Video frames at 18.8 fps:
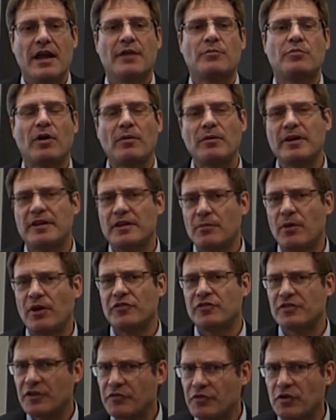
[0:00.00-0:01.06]
And probably in the
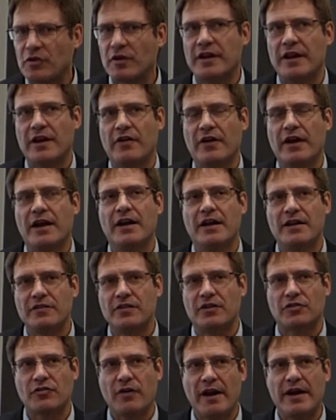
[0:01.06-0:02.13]
most difficult area, in
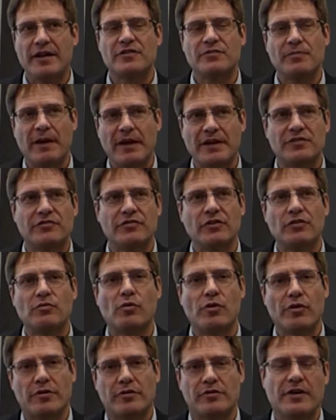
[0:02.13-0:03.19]
the trades-based field
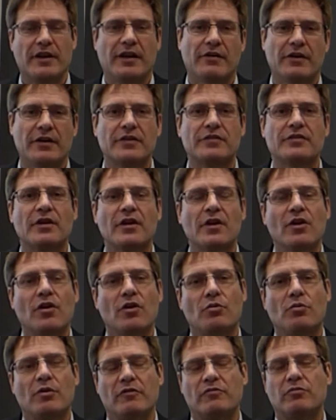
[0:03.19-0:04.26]
workers areas,
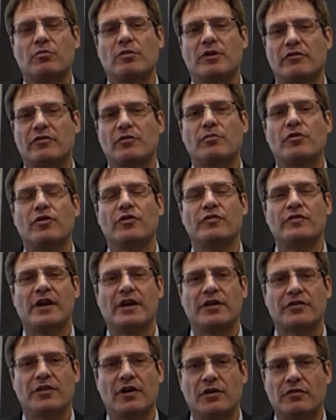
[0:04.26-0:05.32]
we've improved
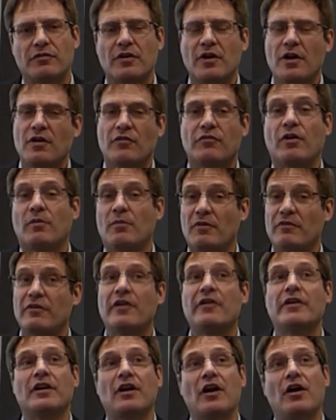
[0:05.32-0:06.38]
ourselves from a
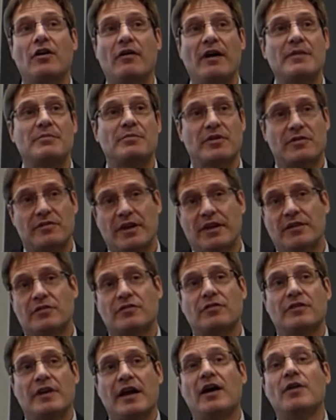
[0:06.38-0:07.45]
very low 8%
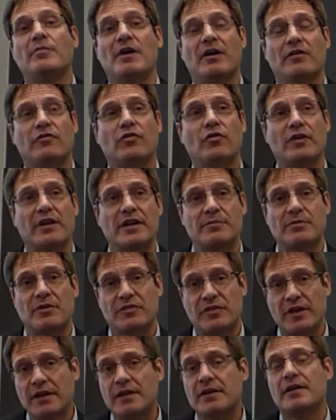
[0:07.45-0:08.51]
to now about
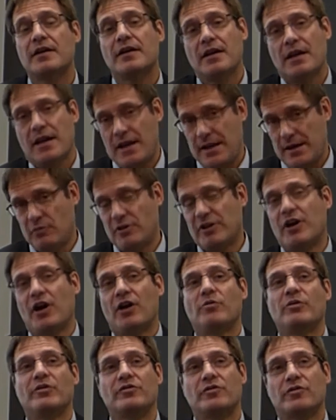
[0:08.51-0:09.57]
14%, and we
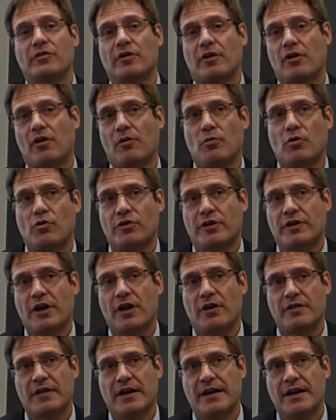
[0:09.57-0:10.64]
know we've still got a lot more to go
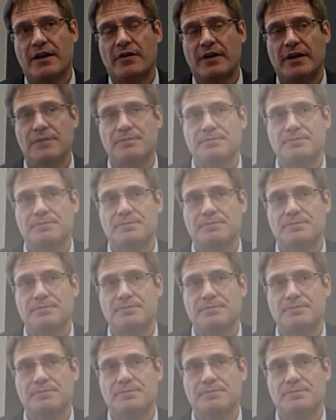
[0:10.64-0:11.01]
in that area.